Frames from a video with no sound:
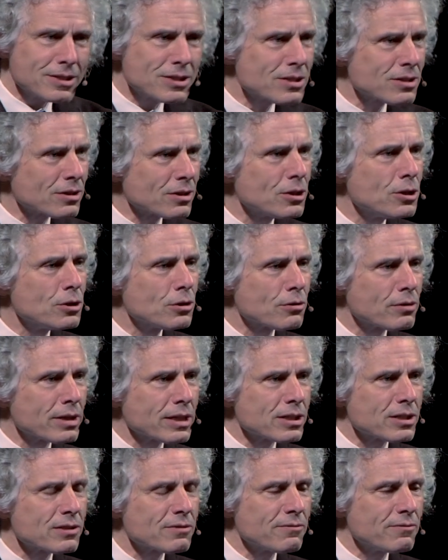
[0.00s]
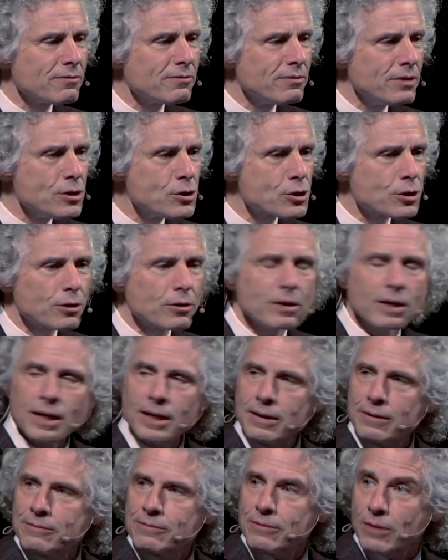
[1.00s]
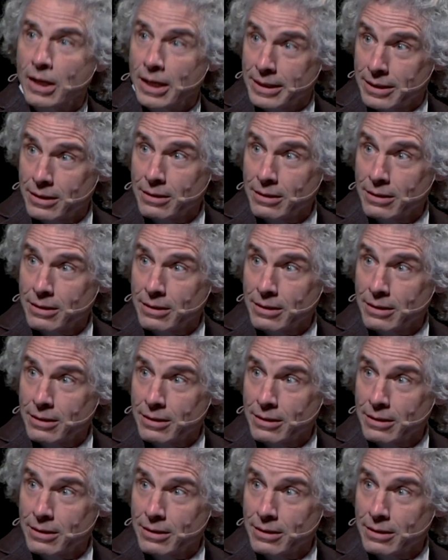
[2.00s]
and this is a curious feature of